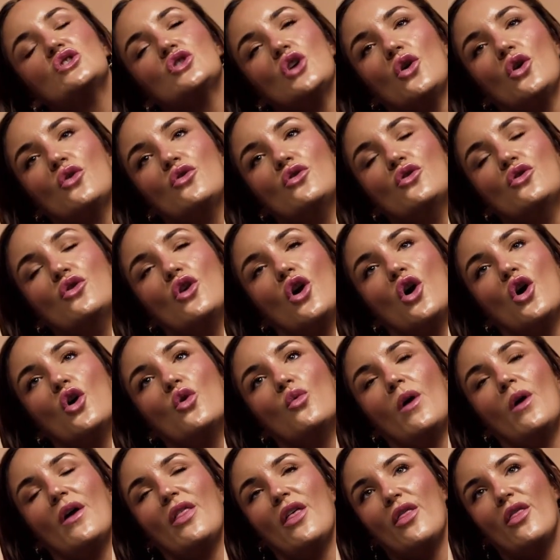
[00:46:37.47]
don't know
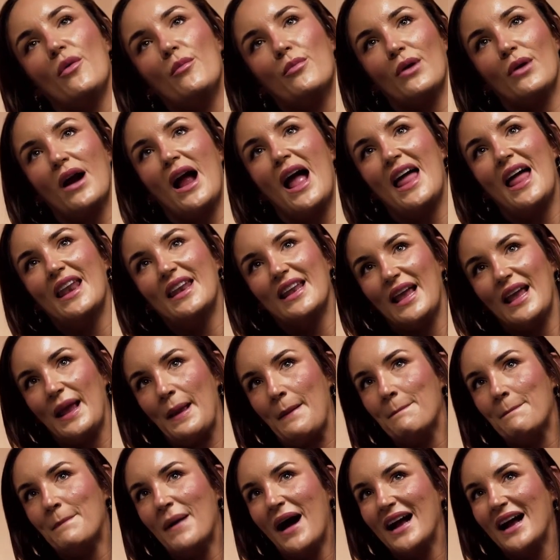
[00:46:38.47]
whether the brand
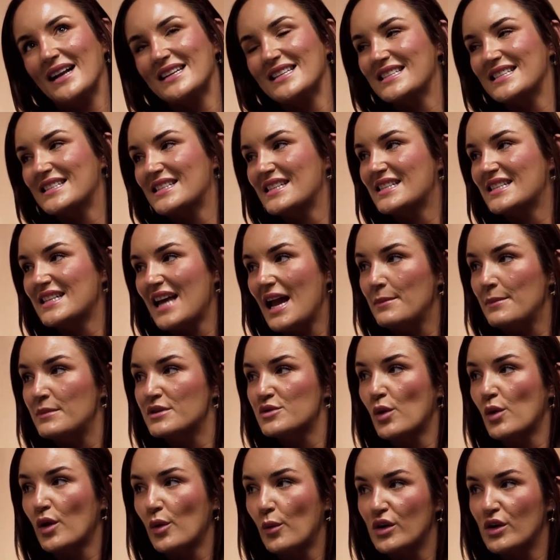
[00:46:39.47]
impact is the same
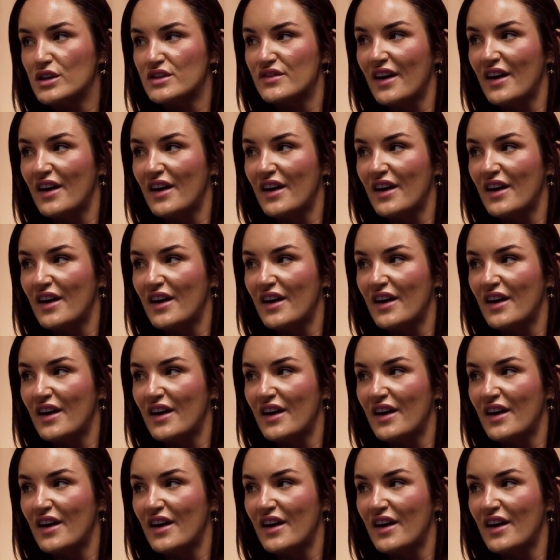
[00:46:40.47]
as what it was